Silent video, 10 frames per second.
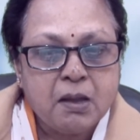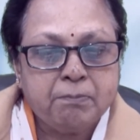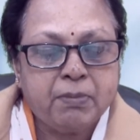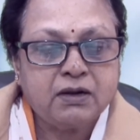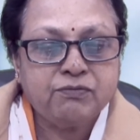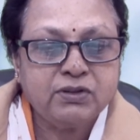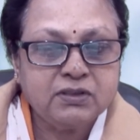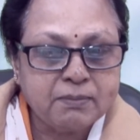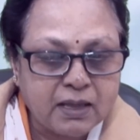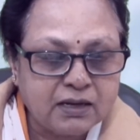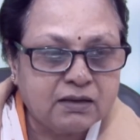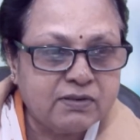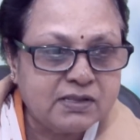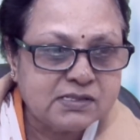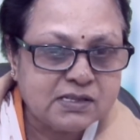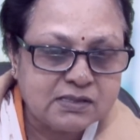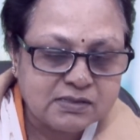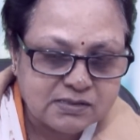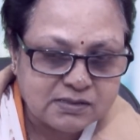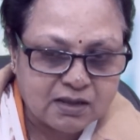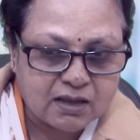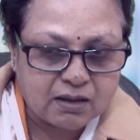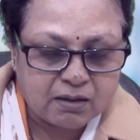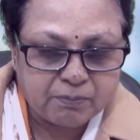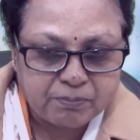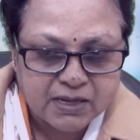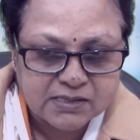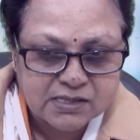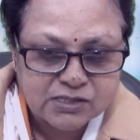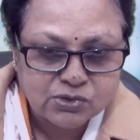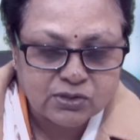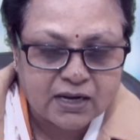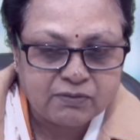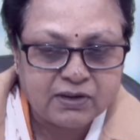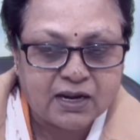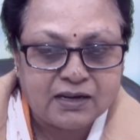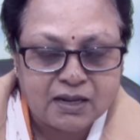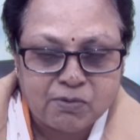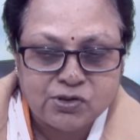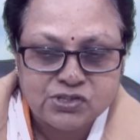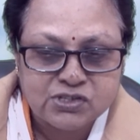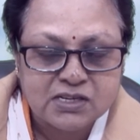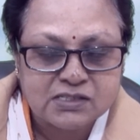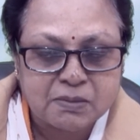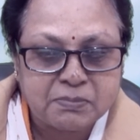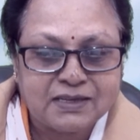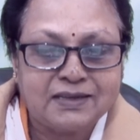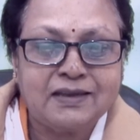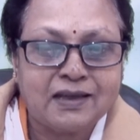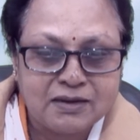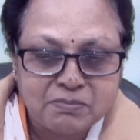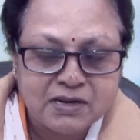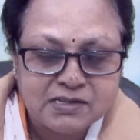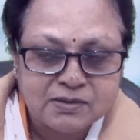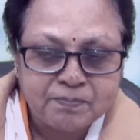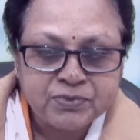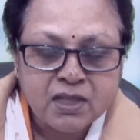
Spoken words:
but with the mannequins in presence, so that we can demonstrate some key elements